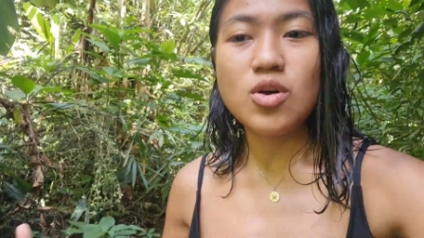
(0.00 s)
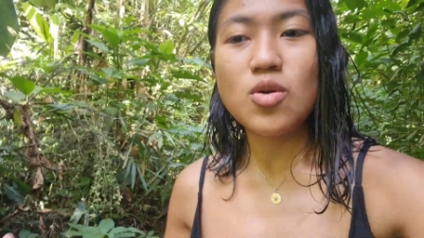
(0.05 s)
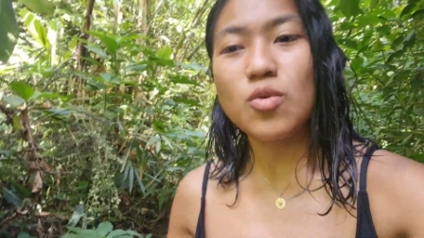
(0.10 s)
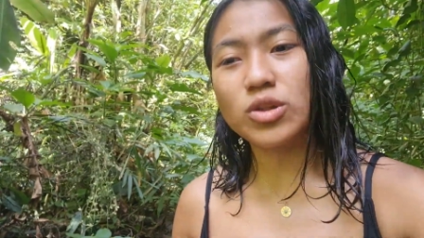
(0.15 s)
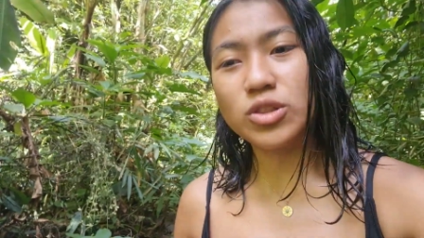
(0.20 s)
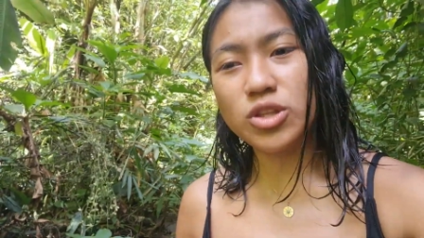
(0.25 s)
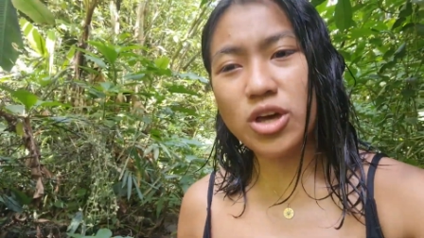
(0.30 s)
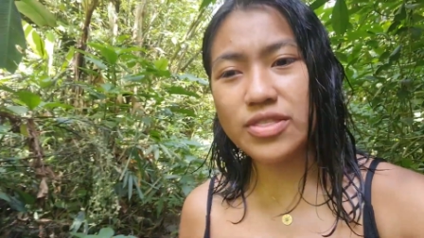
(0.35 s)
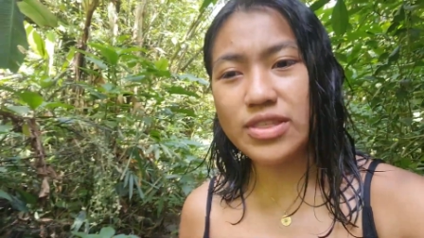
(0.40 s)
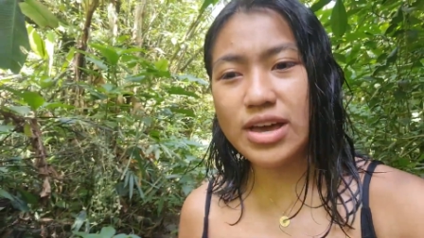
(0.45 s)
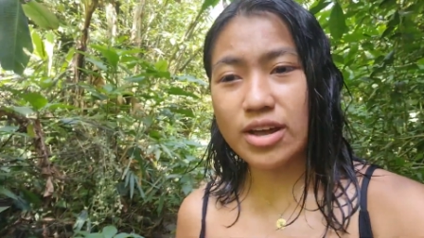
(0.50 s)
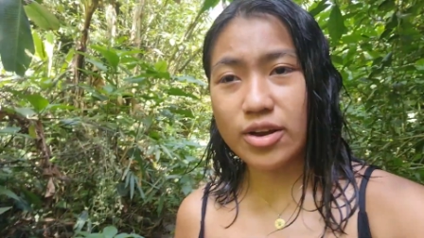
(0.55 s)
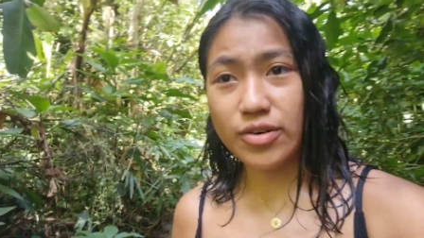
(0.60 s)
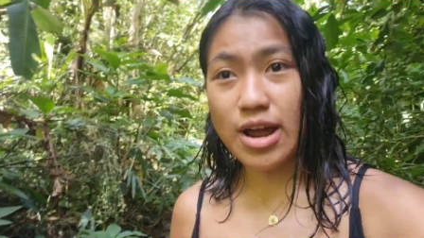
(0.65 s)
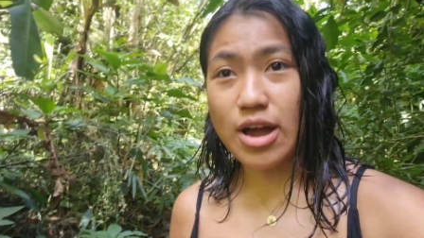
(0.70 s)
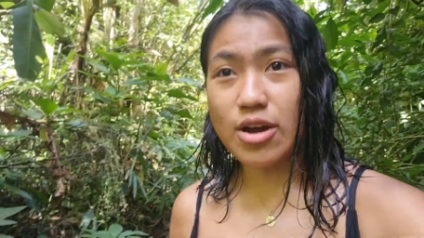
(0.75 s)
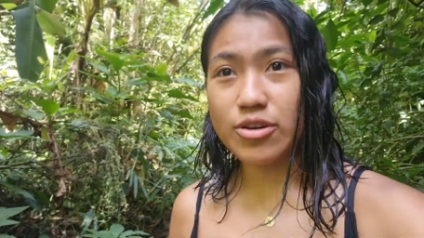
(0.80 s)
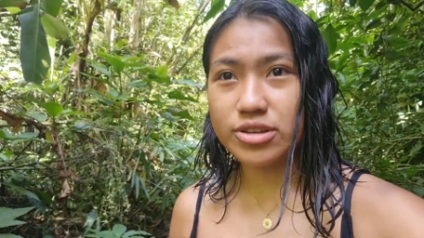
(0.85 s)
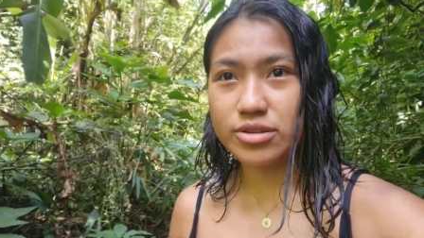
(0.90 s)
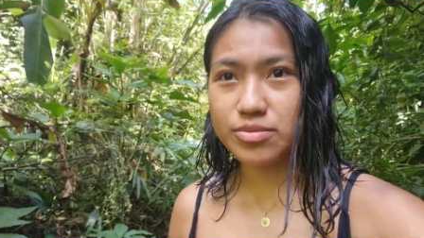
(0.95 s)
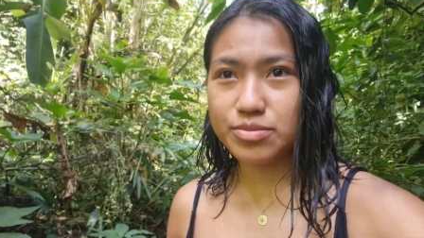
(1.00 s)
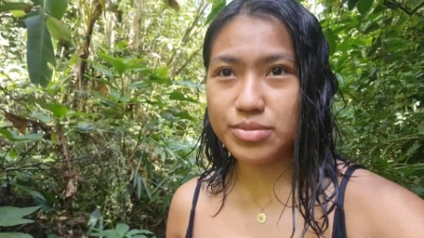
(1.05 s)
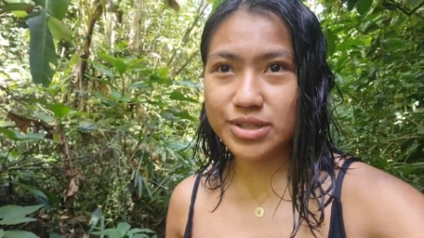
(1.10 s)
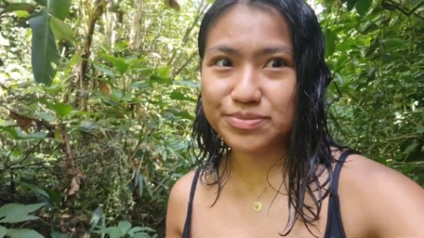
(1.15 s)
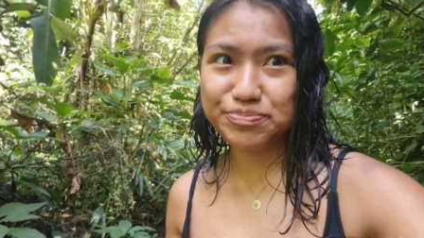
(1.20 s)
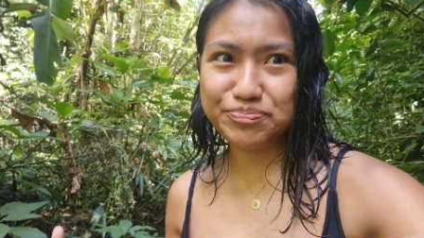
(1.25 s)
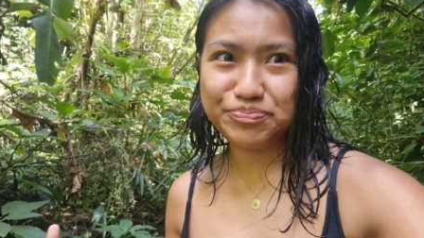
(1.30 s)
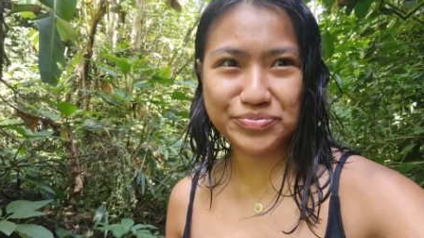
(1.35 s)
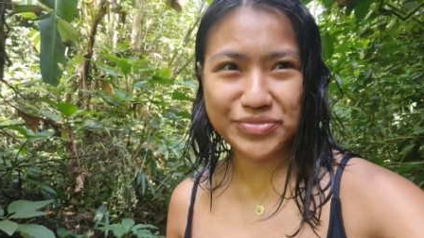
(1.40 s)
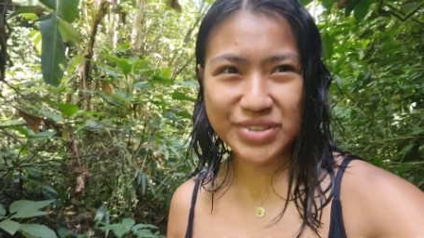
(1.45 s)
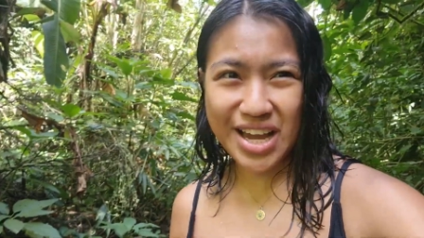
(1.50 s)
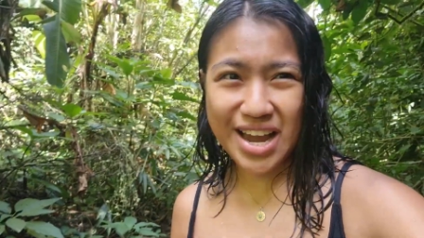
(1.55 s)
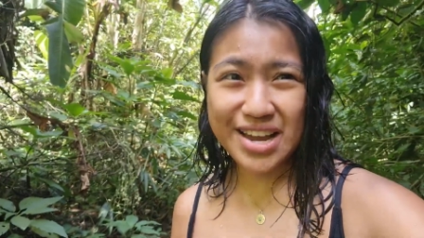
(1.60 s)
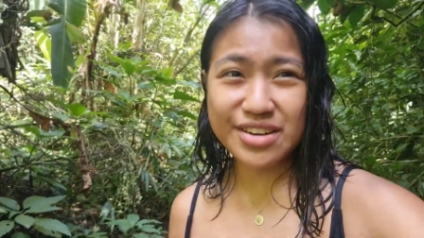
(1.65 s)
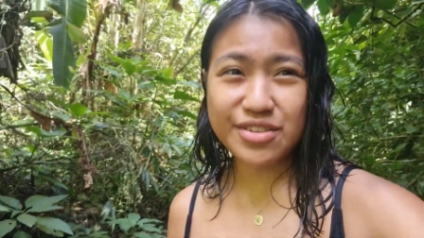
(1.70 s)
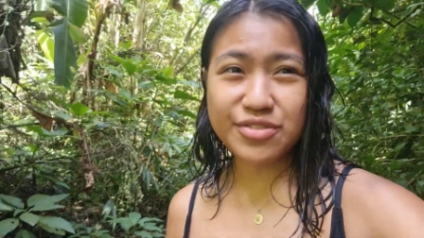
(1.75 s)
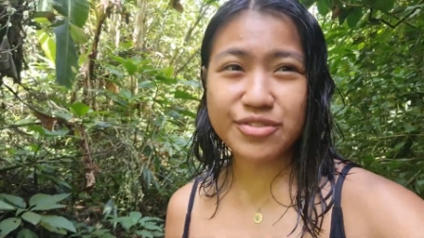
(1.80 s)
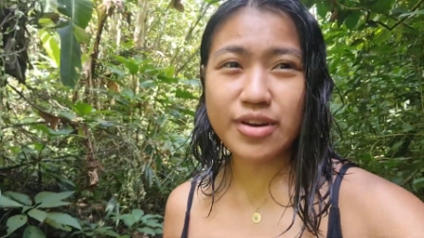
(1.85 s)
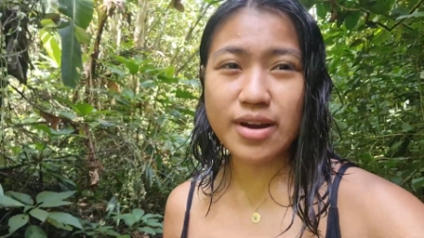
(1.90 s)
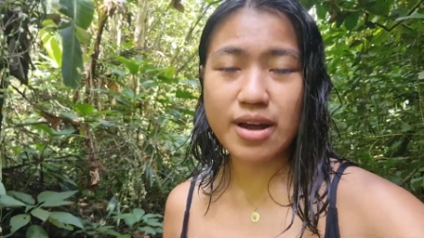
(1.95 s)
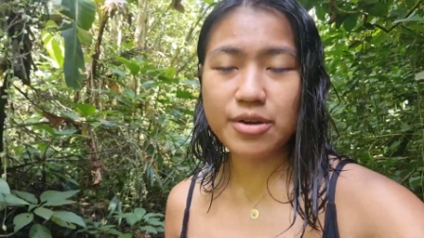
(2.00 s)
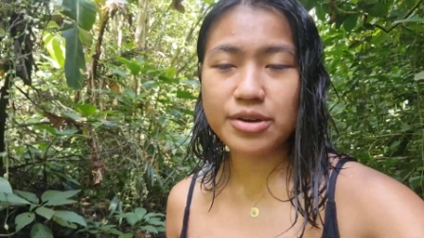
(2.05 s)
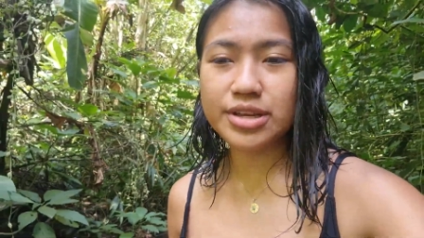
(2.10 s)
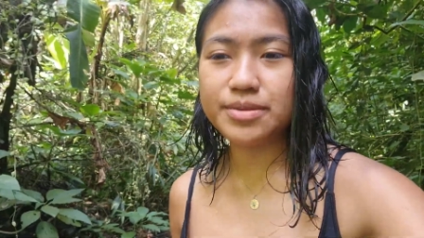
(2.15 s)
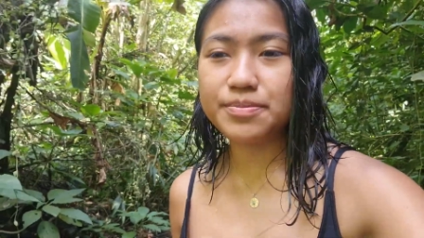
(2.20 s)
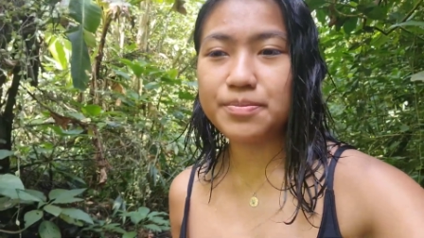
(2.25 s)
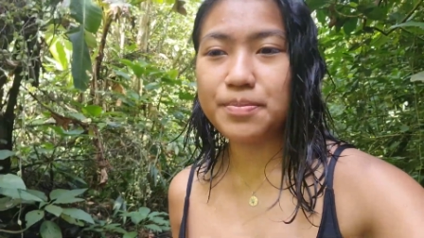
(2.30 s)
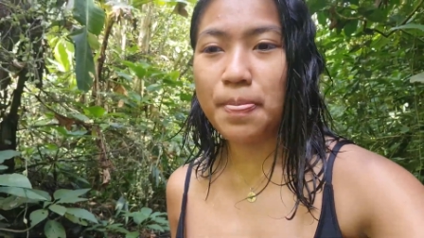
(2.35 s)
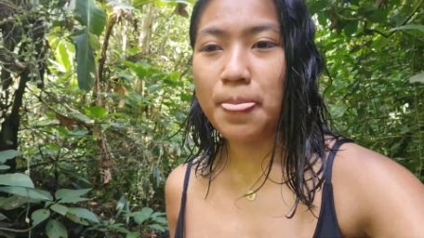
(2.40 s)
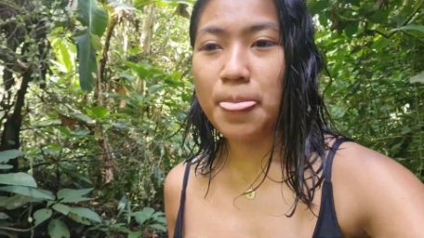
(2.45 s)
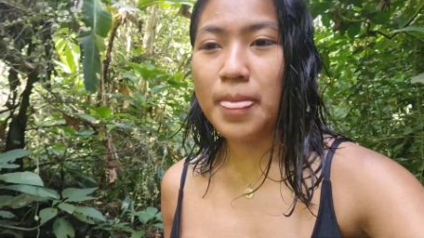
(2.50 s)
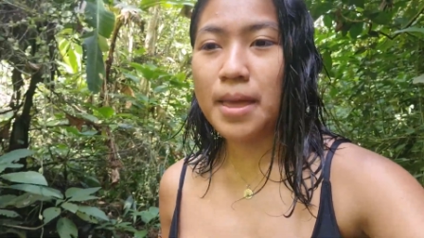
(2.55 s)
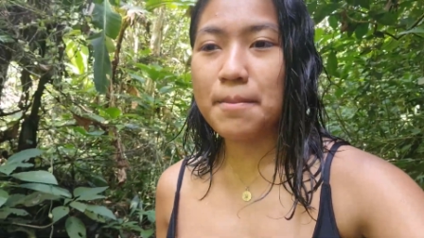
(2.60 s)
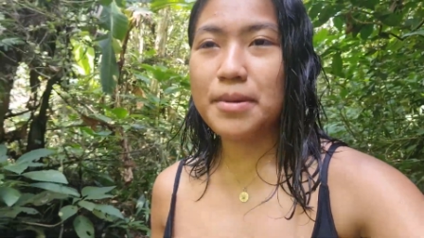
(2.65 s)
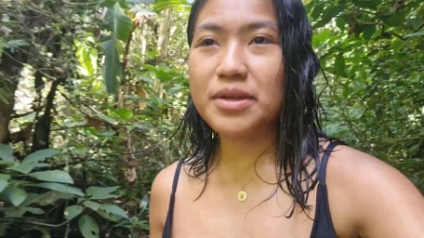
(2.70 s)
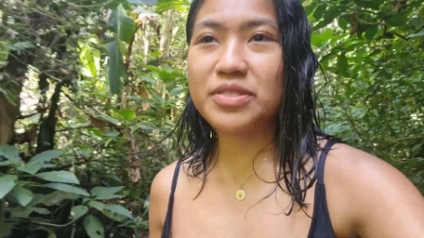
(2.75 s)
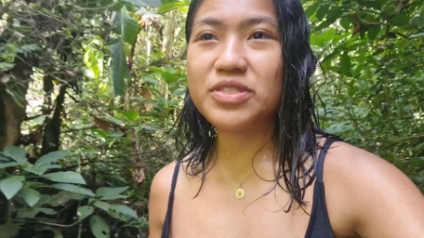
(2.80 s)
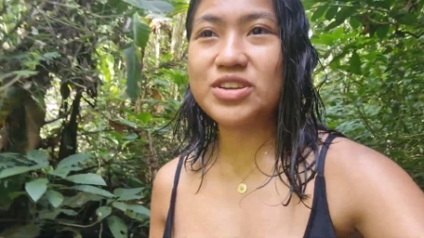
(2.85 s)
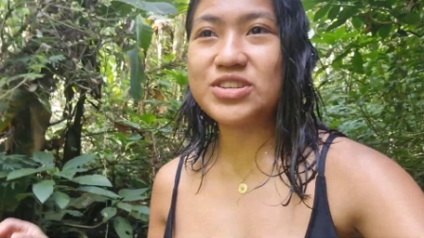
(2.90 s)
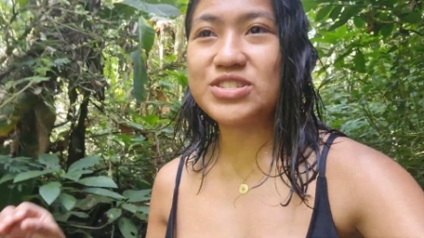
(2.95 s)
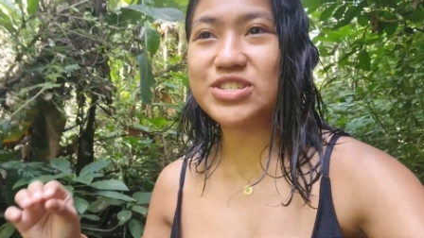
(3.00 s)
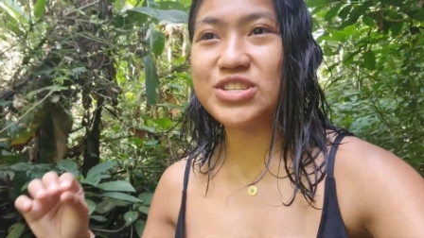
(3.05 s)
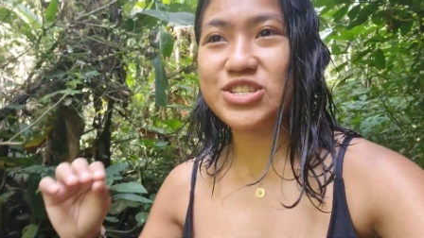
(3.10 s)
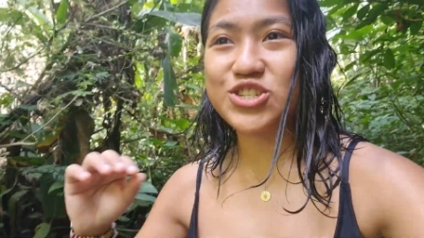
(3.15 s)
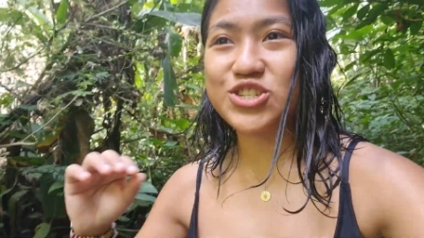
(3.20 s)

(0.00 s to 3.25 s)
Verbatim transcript: Well, not that crowded, but kind of crowded. But there's just,